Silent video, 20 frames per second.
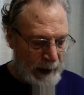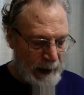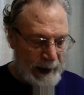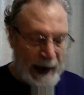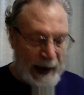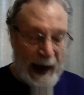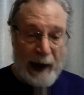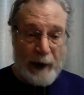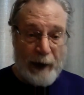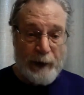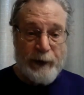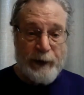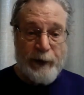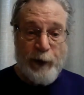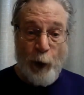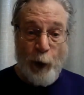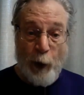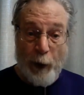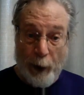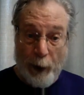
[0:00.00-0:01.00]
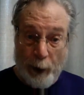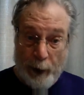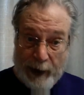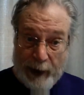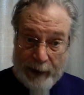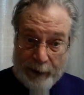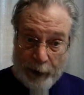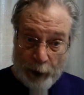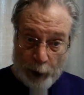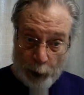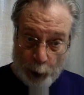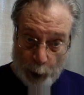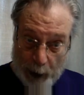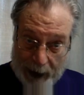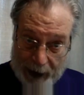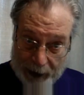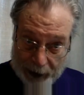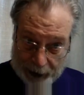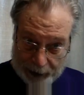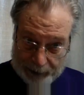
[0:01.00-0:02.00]
Now, for the River
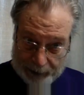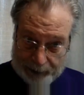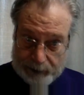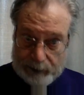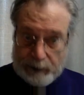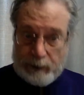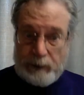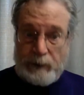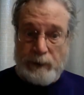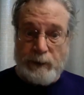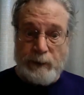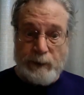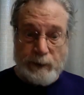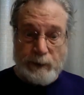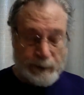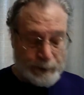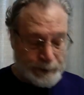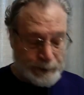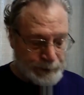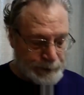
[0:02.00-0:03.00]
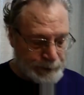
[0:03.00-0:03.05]
Reader, you